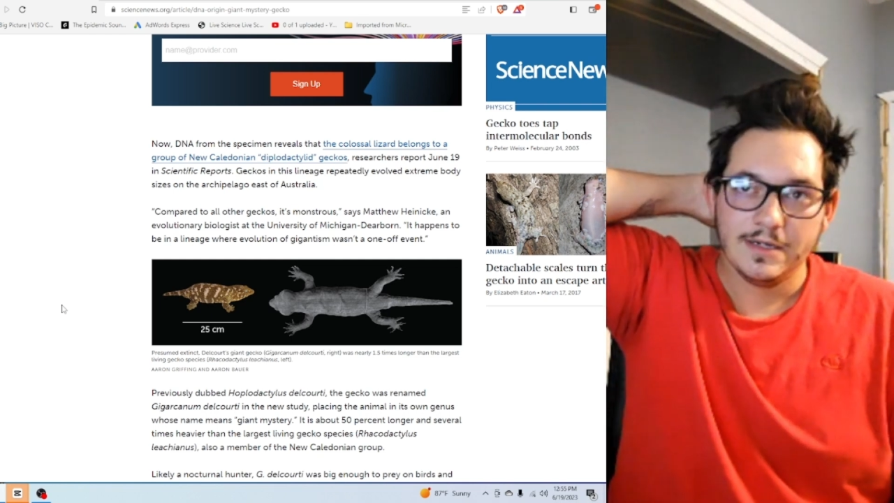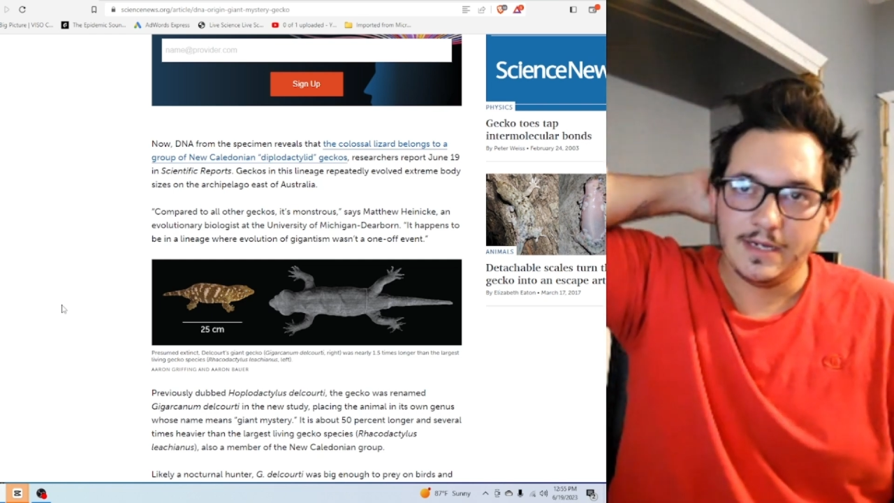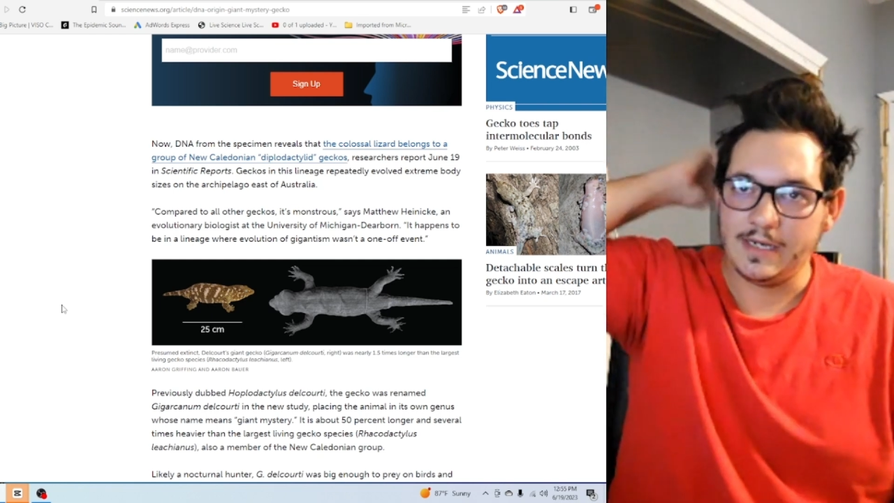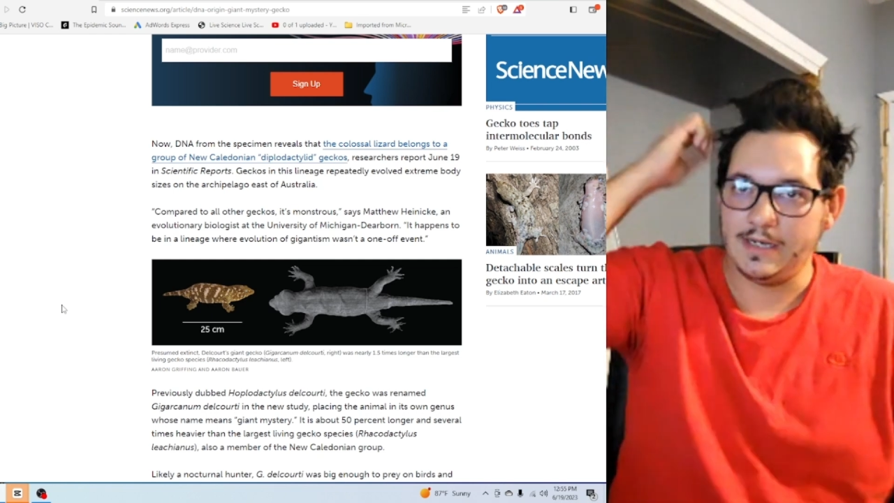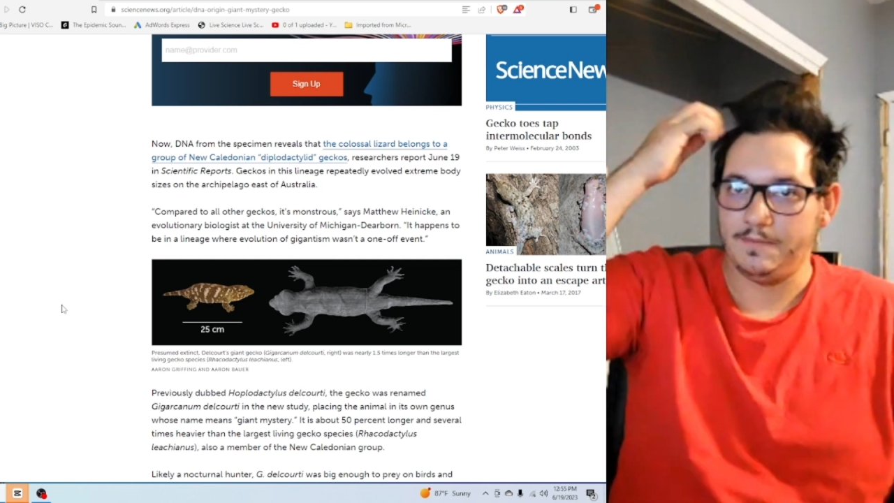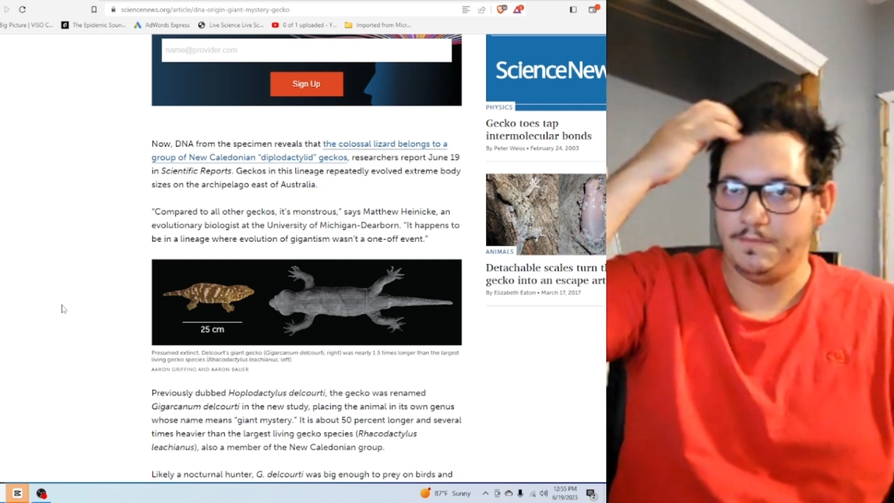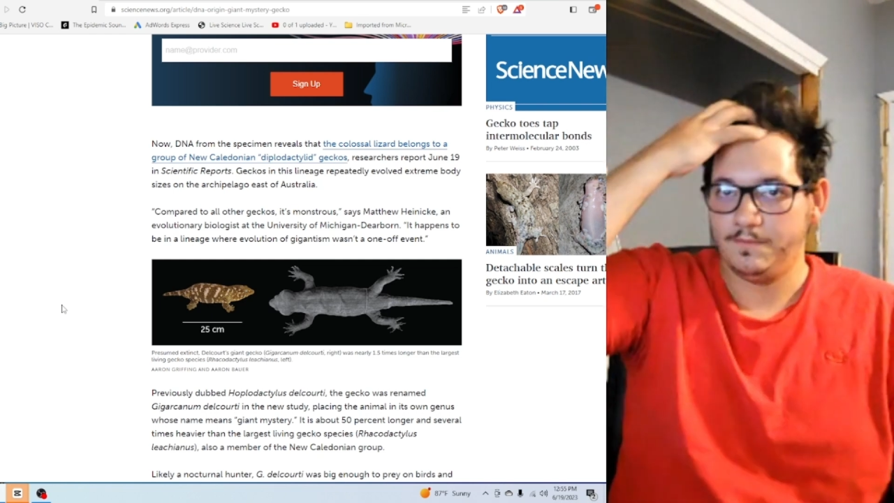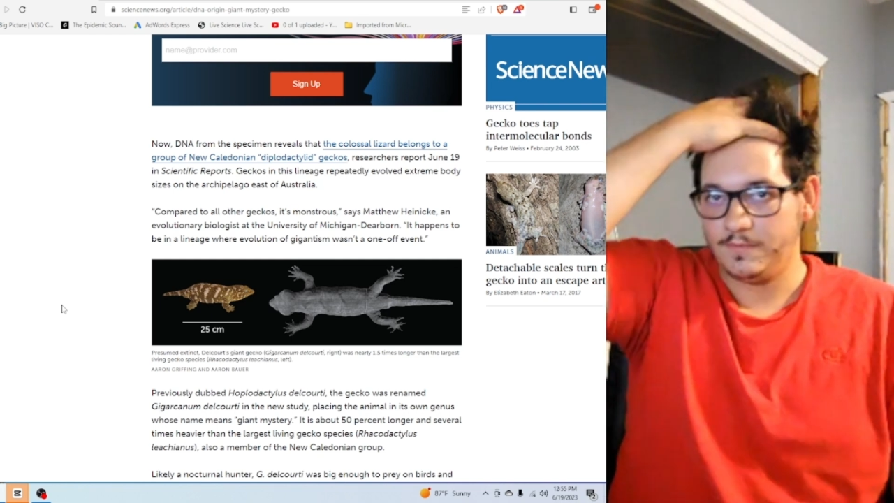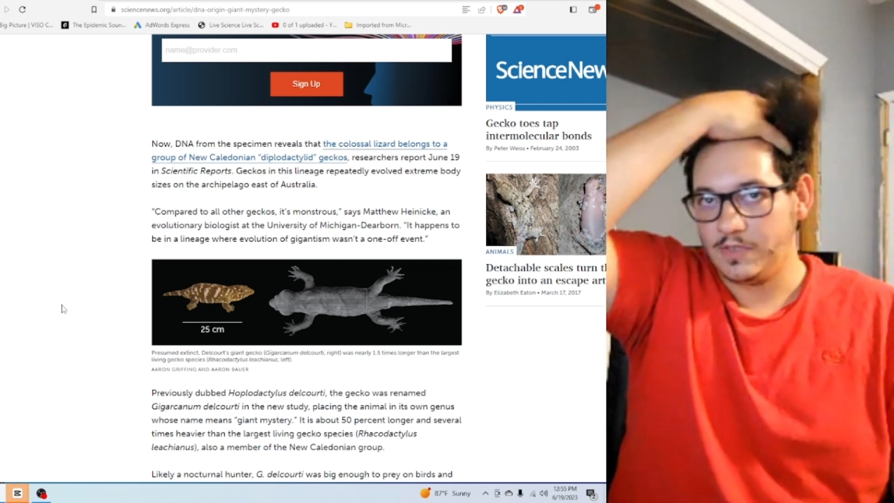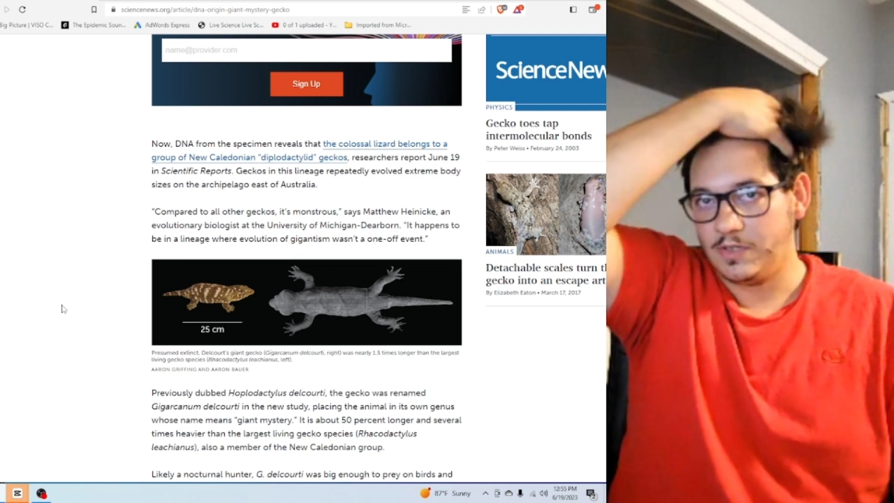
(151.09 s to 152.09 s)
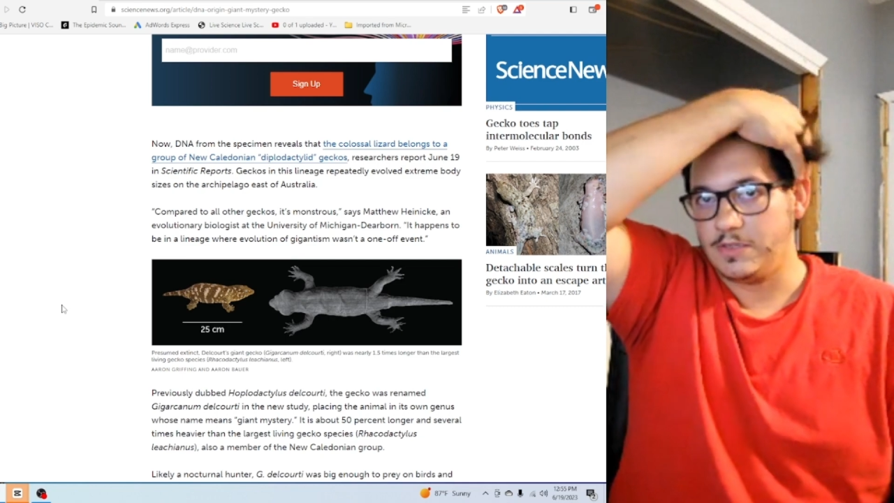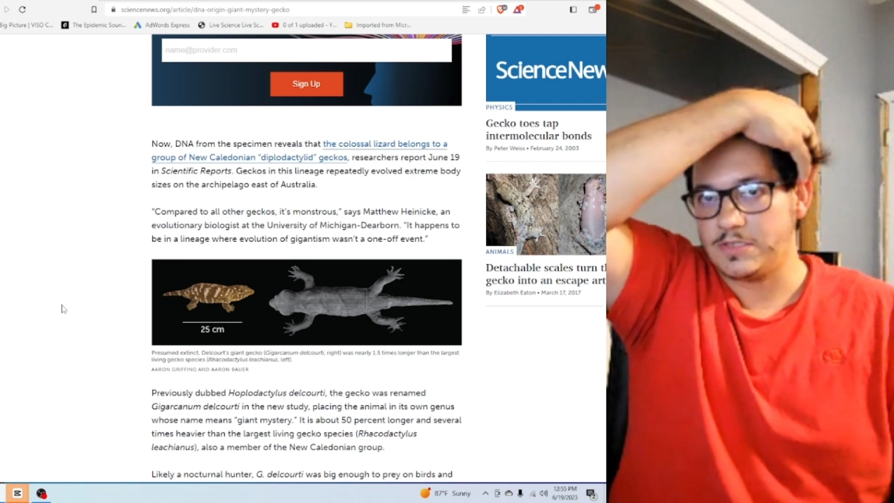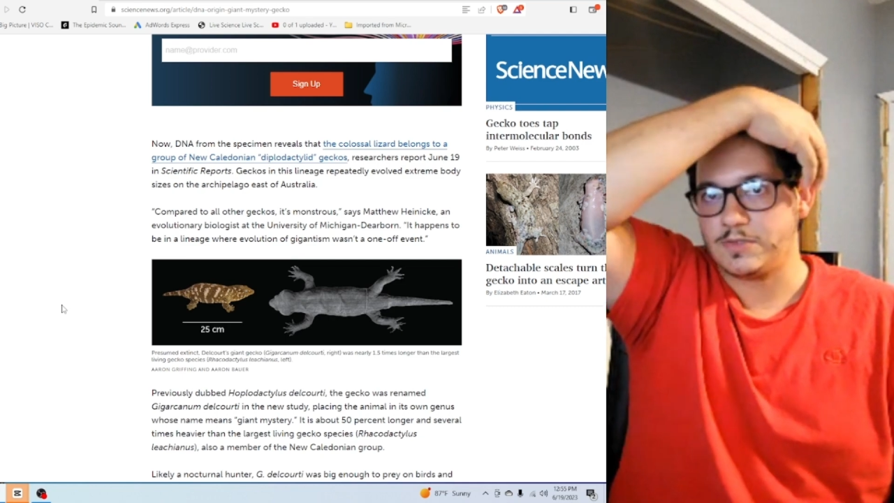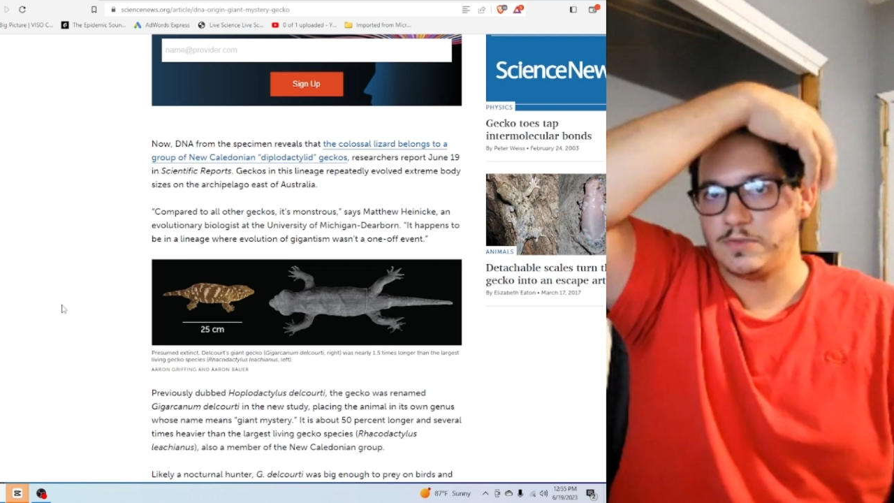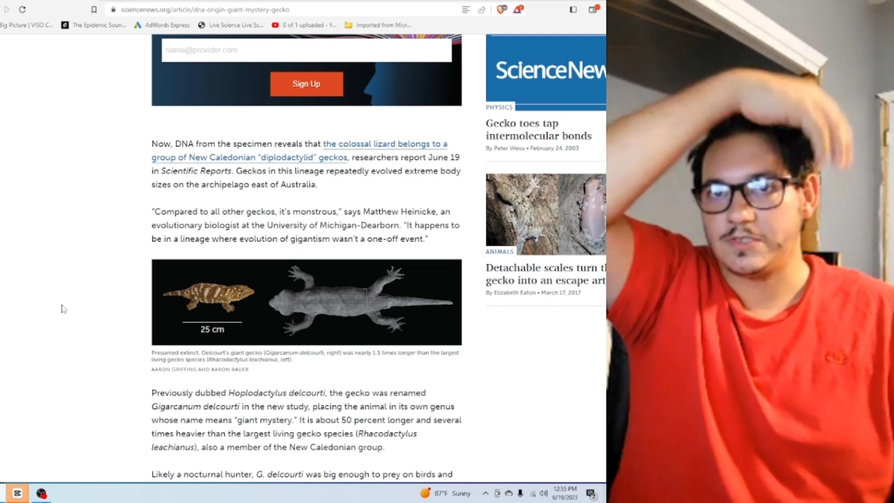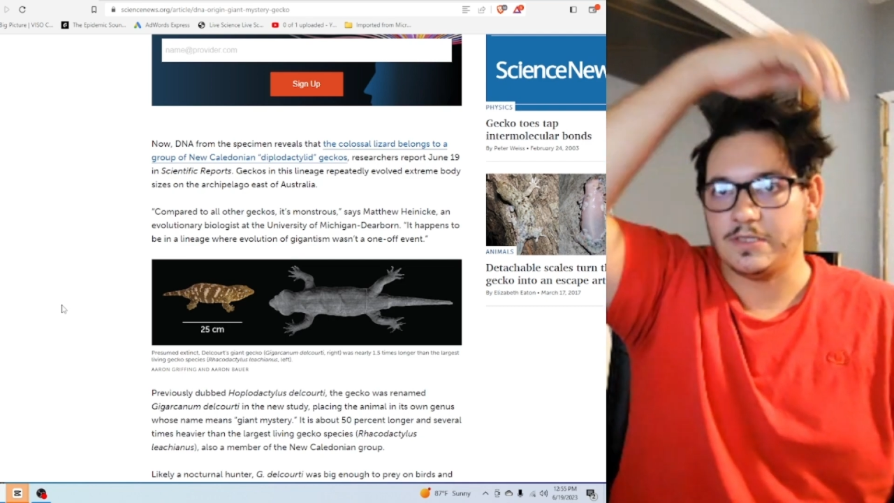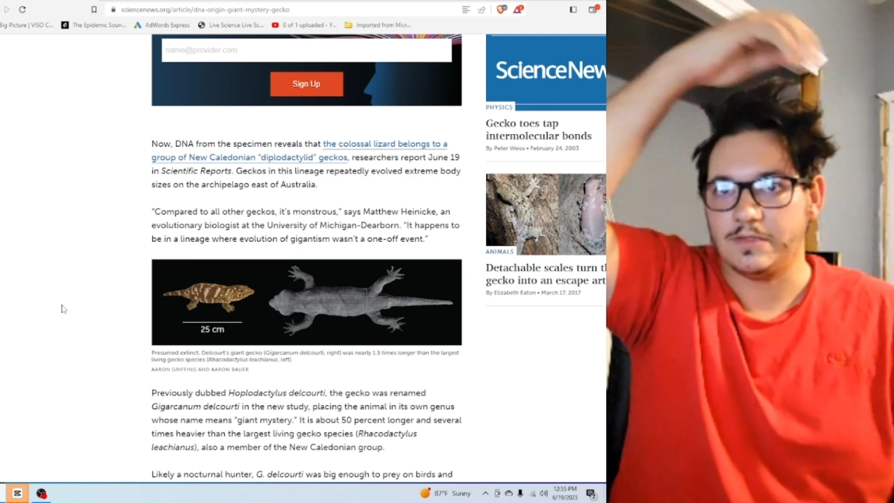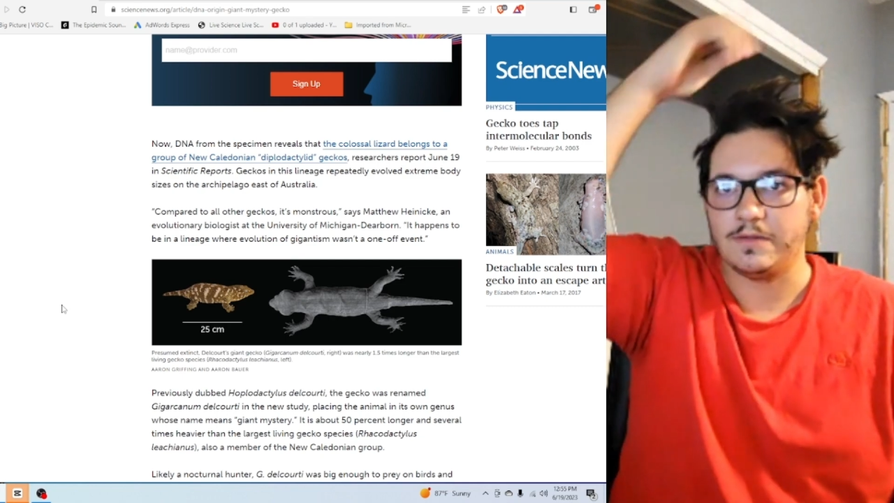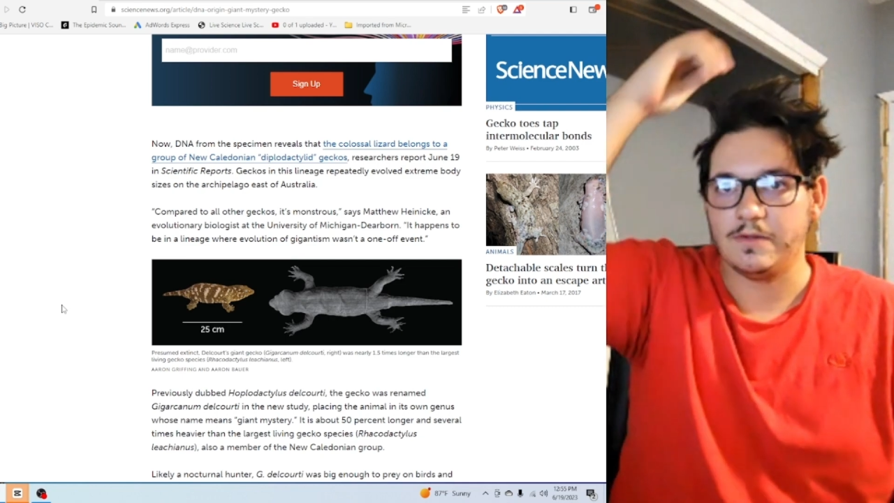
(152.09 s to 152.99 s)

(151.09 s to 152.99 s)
Um, all sorts of